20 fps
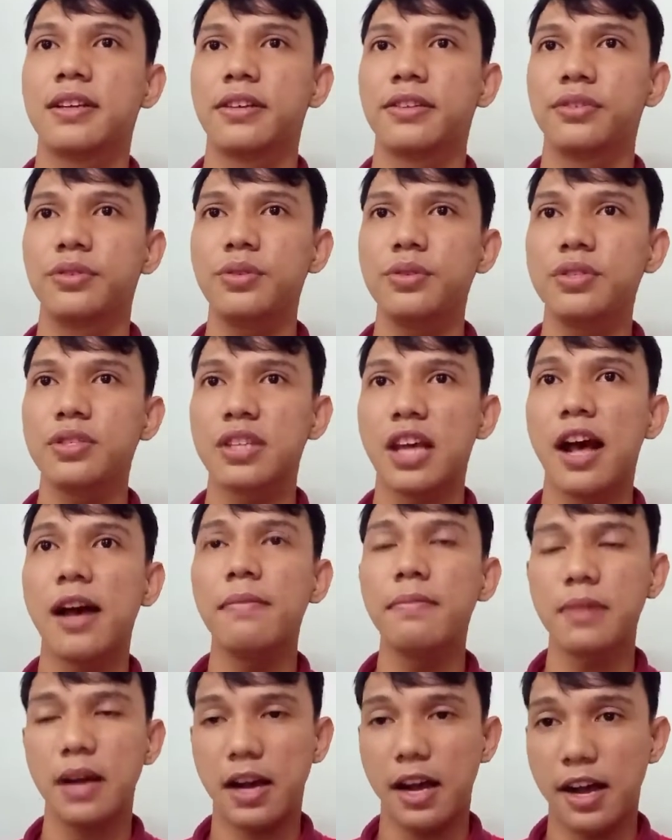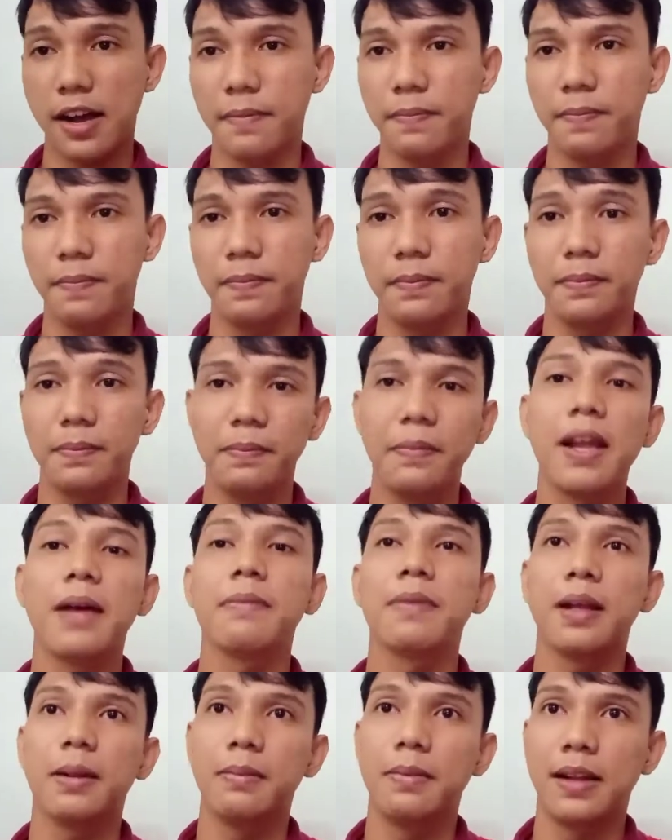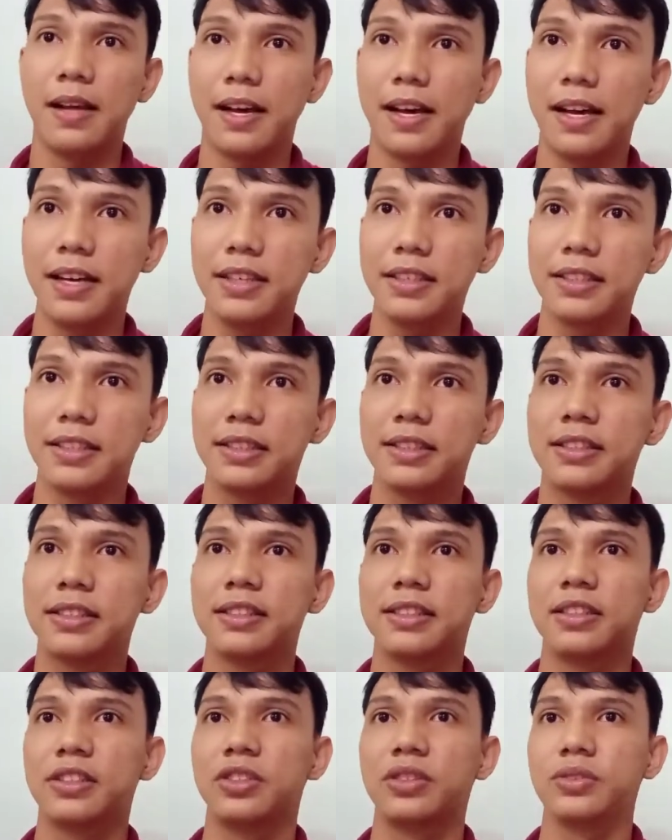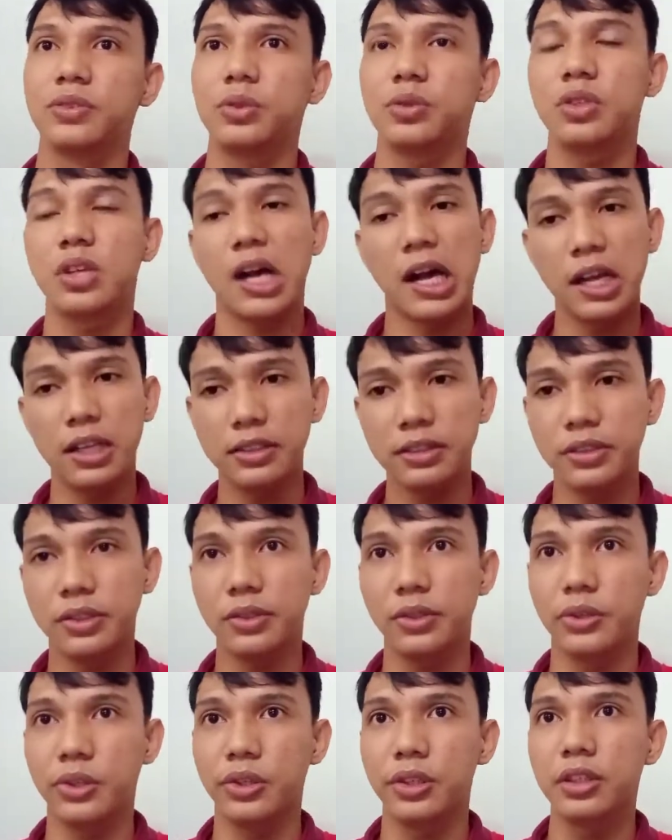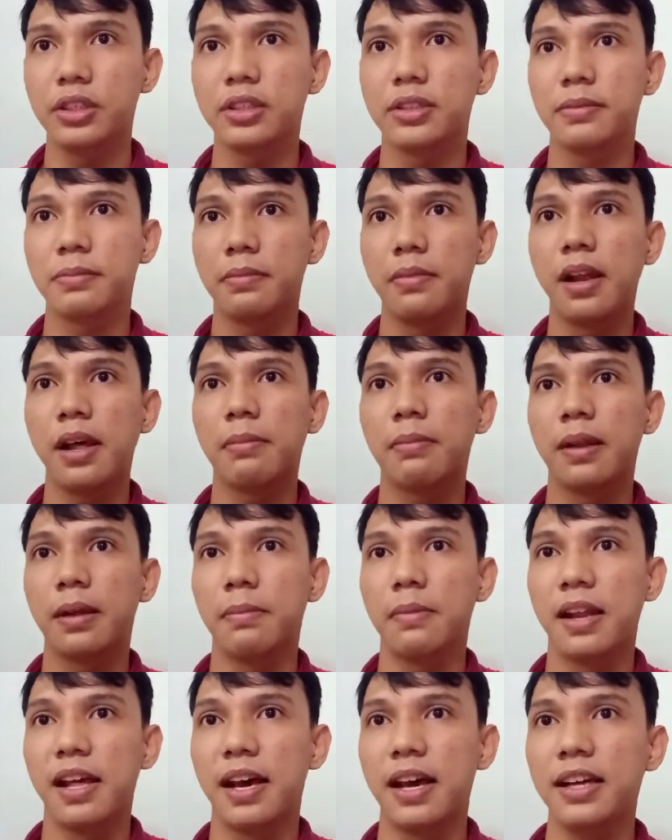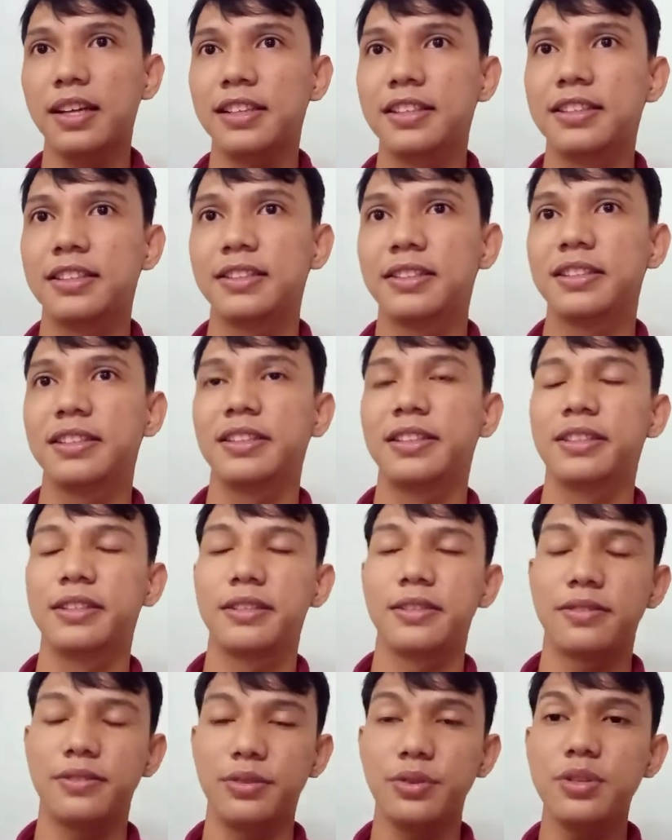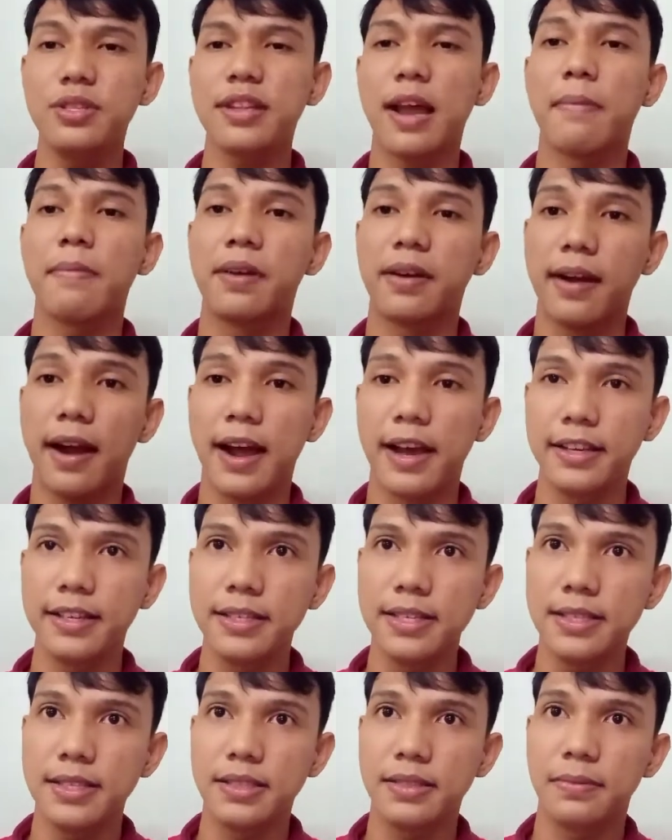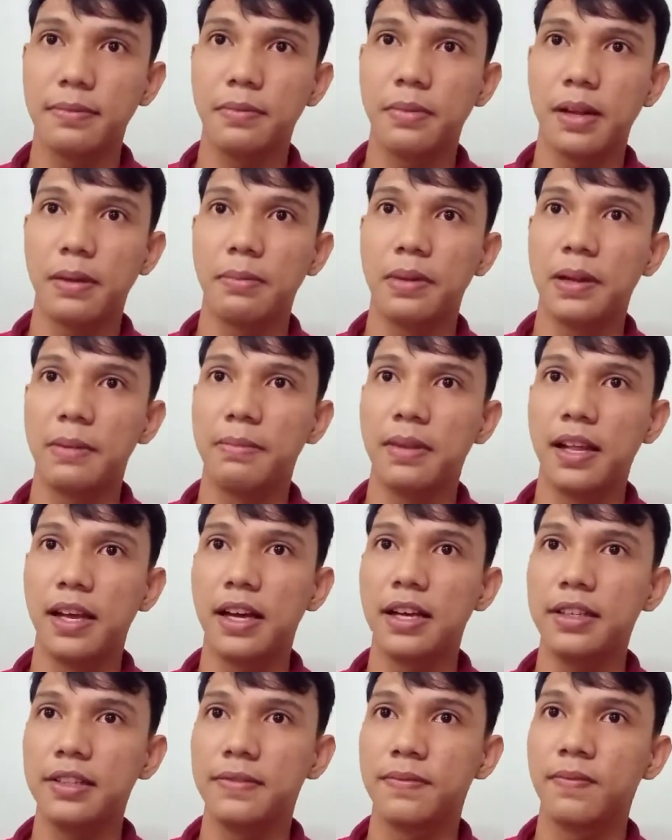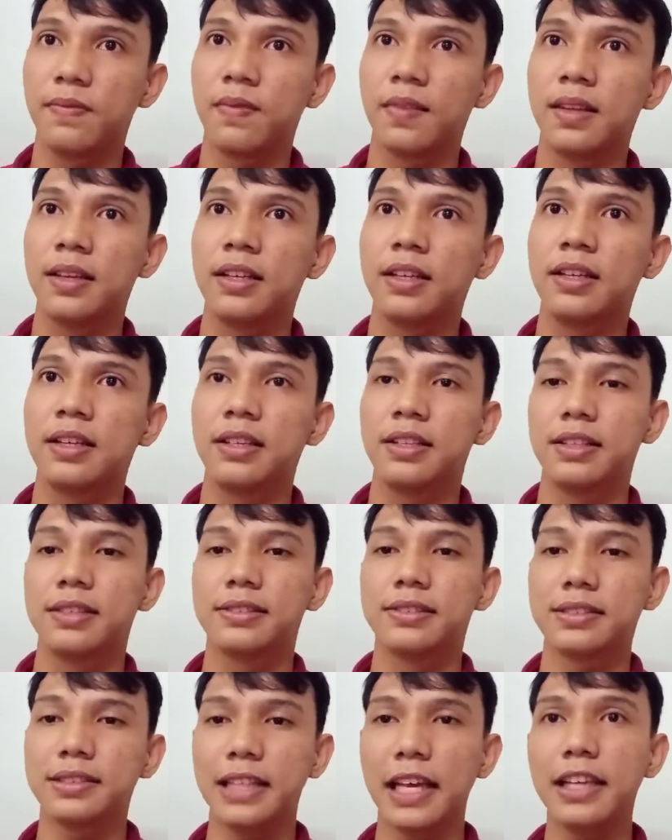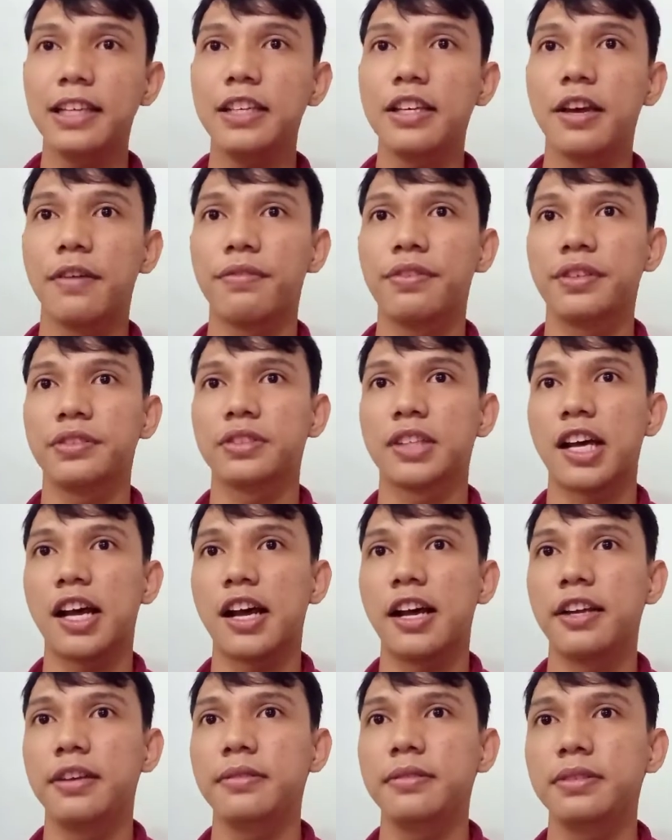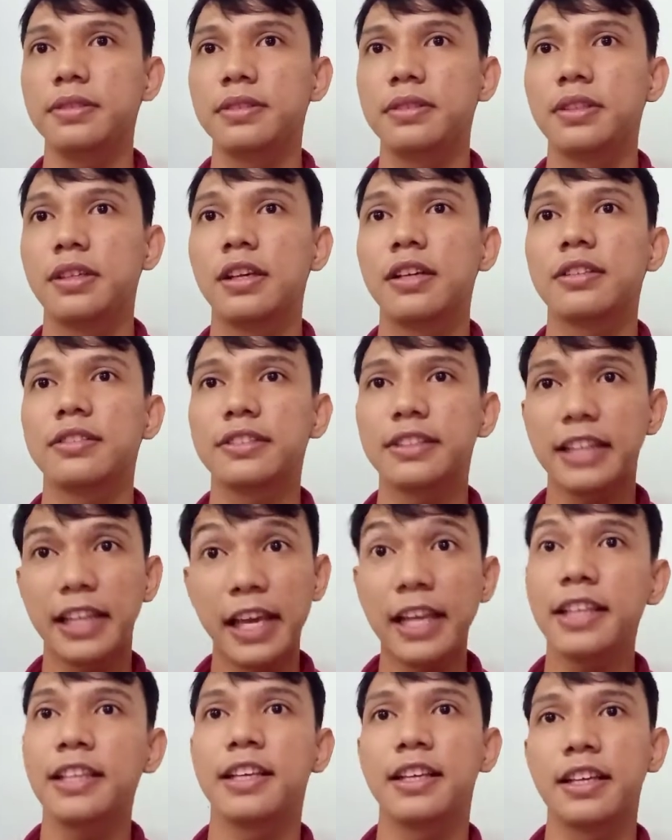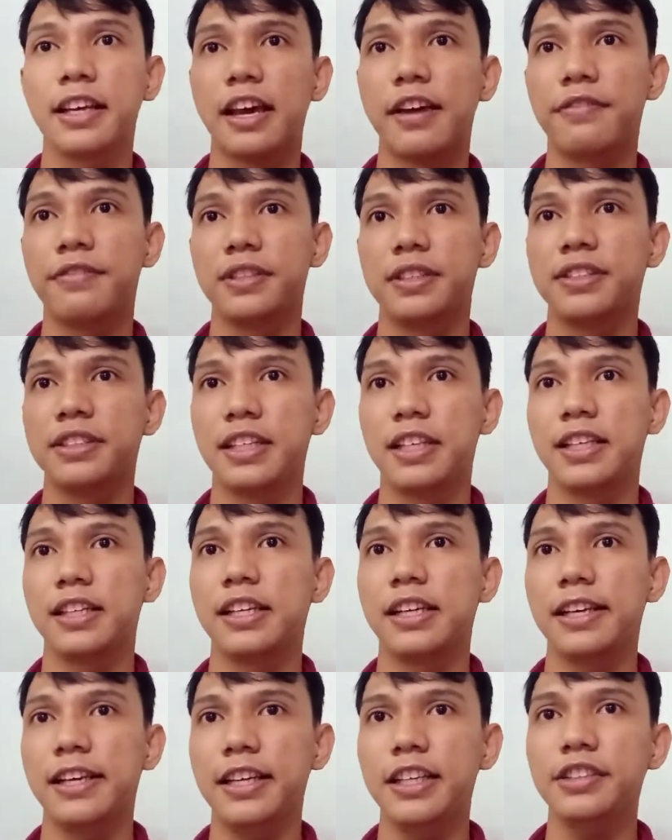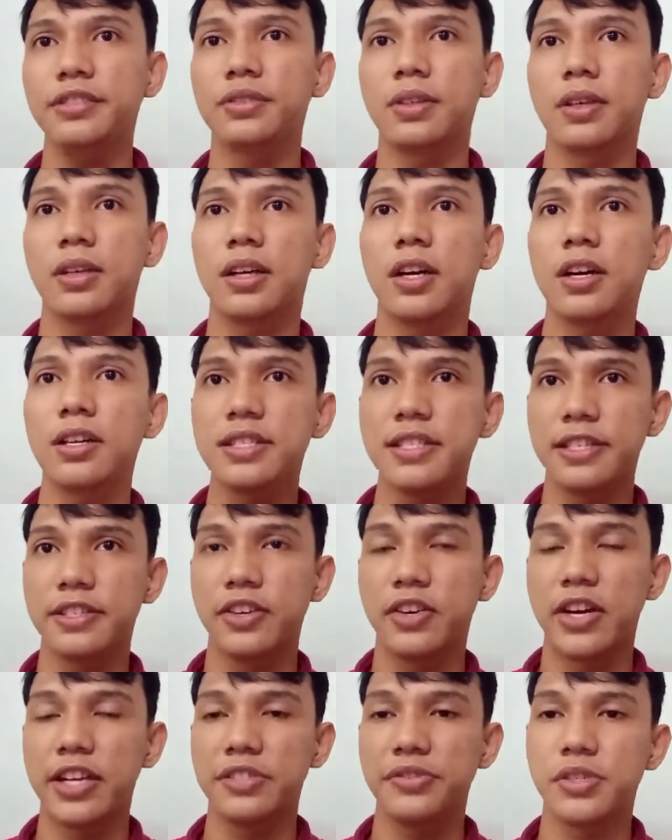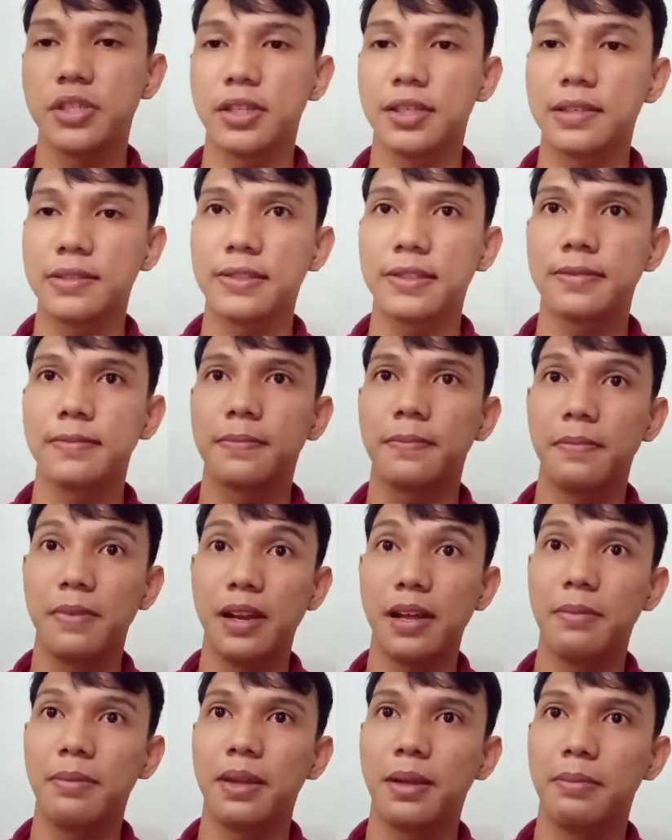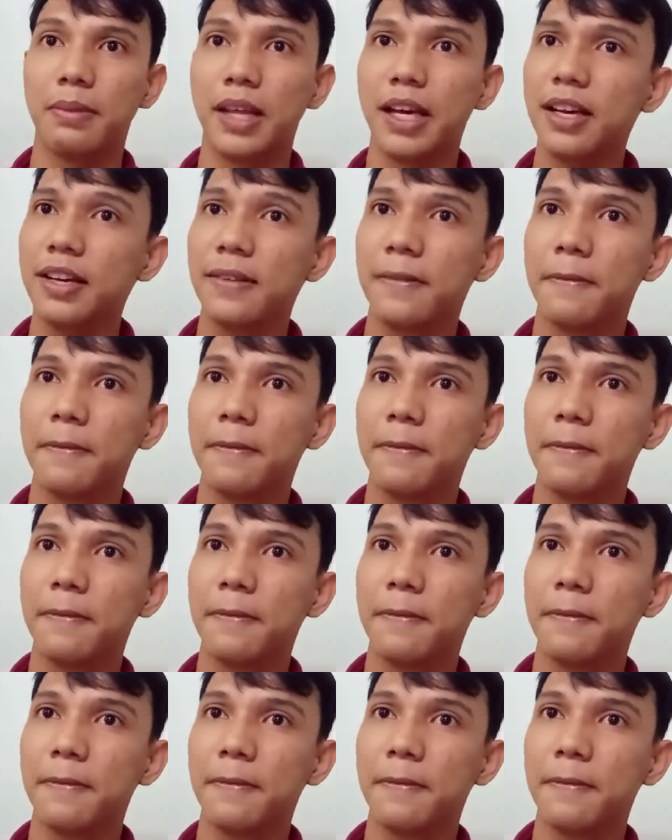to sum up, blah blah blah, to conclude, blah blah blah, to summarize, blah blah blah, taking every time, taking everything into consideration, blah blah blah.